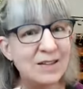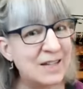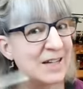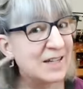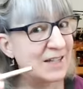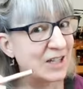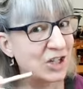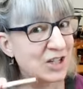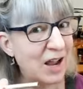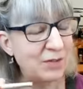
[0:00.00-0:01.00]
In
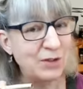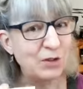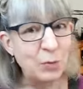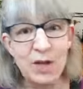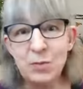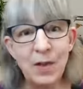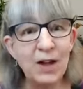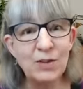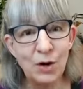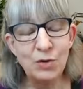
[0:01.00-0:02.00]
addition to having the swage
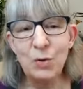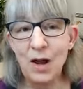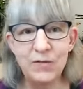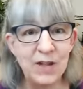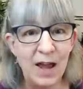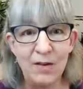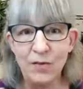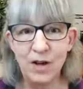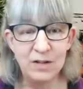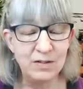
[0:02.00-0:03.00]
block, though, you have to
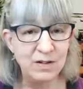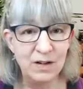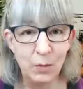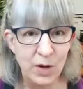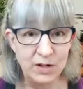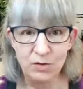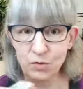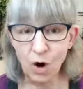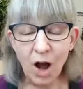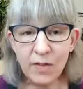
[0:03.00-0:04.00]
have a way to
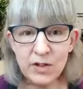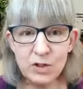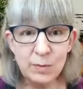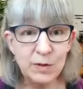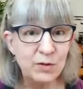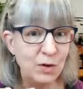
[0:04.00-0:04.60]
draw the tubings.